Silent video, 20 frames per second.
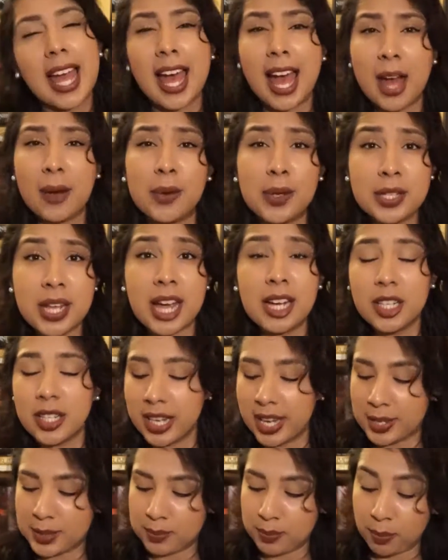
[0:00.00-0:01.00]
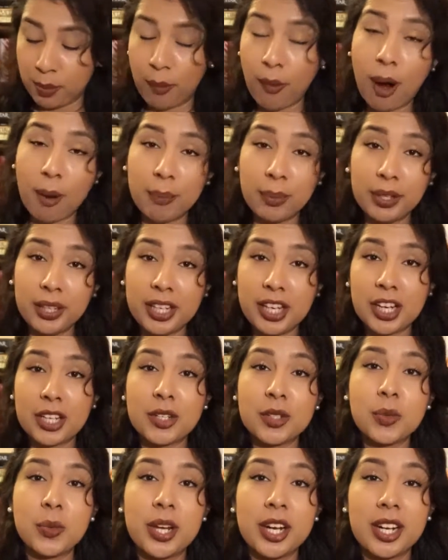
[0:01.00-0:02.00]
I will tag you guys properly on
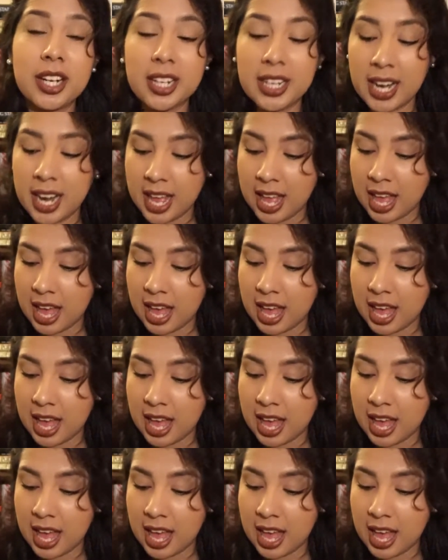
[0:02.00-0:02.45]
Twitter.